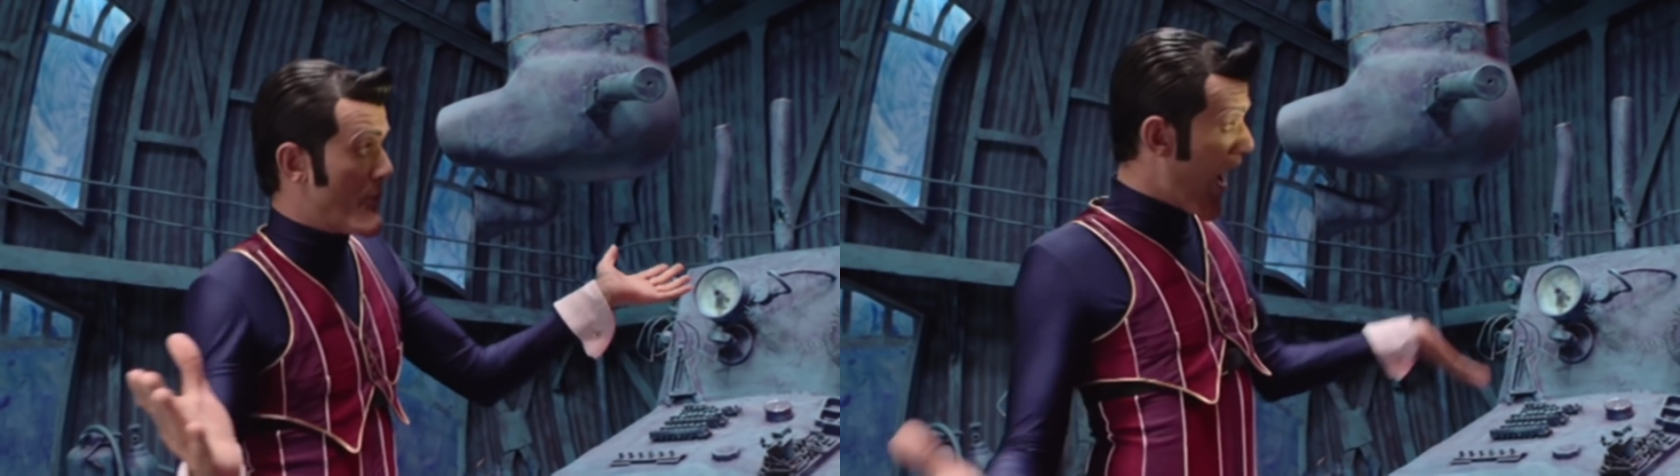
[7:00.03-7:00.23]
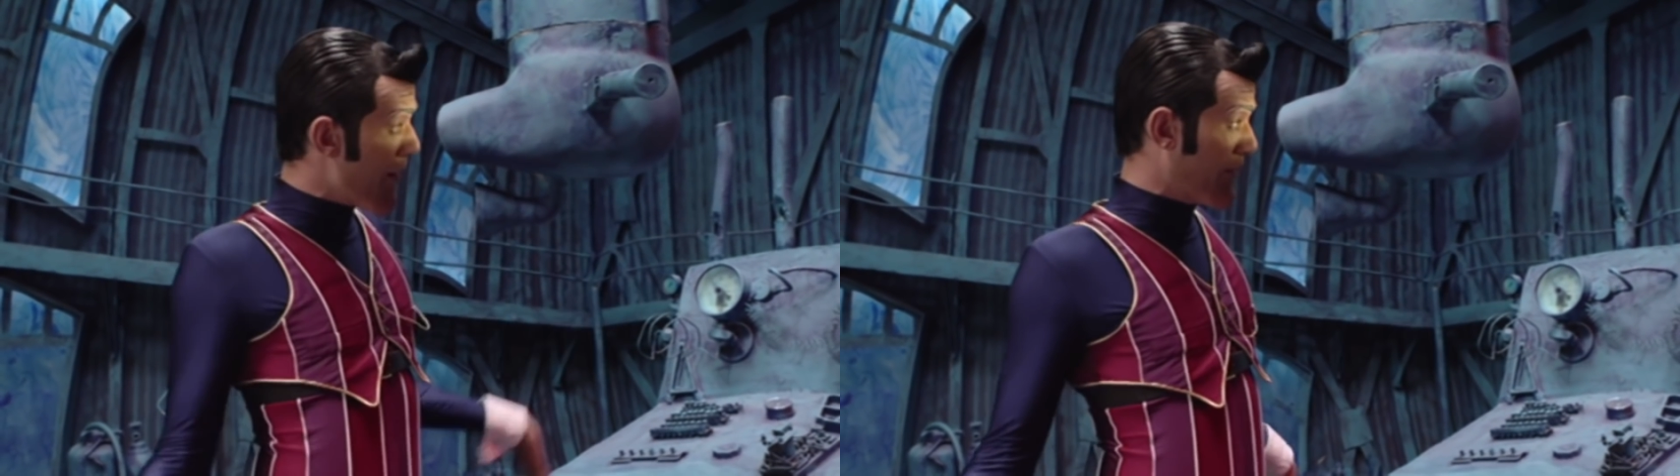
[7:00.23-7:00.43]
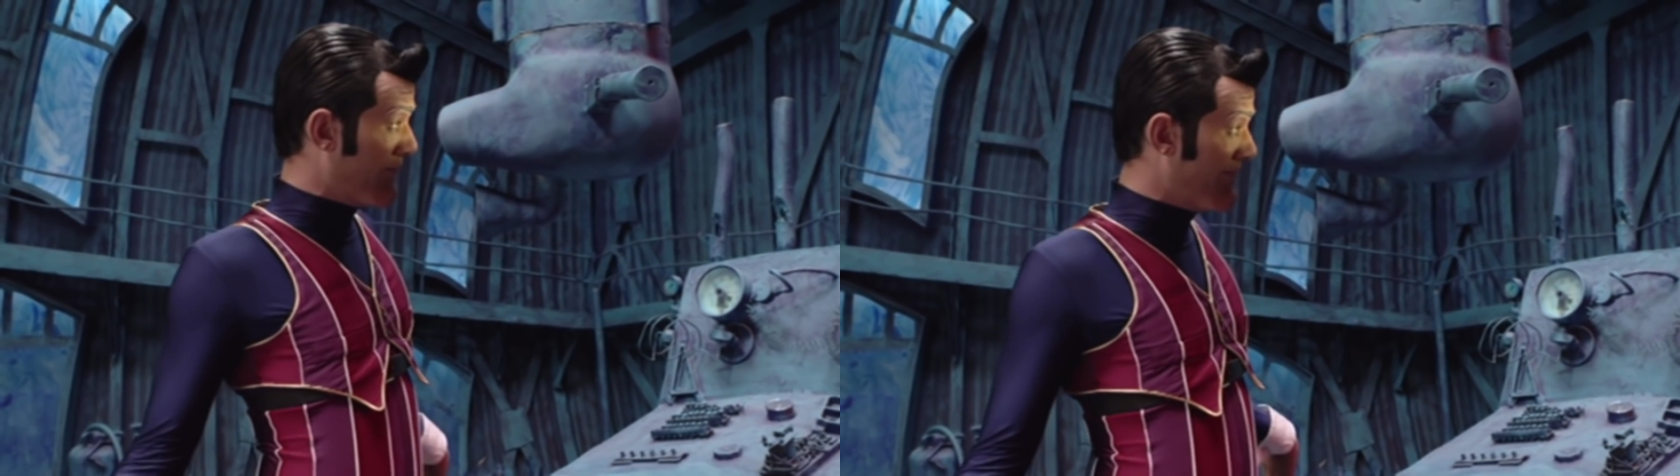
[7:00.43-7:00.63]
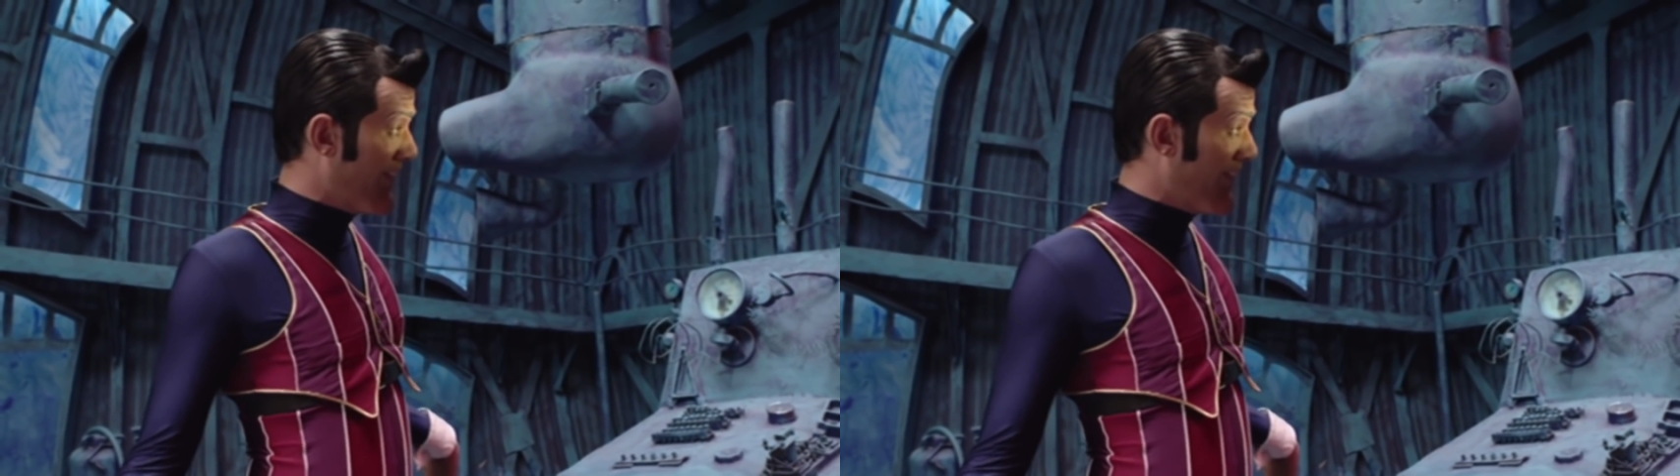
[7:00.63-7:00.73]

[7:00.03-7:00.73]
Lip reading: problem.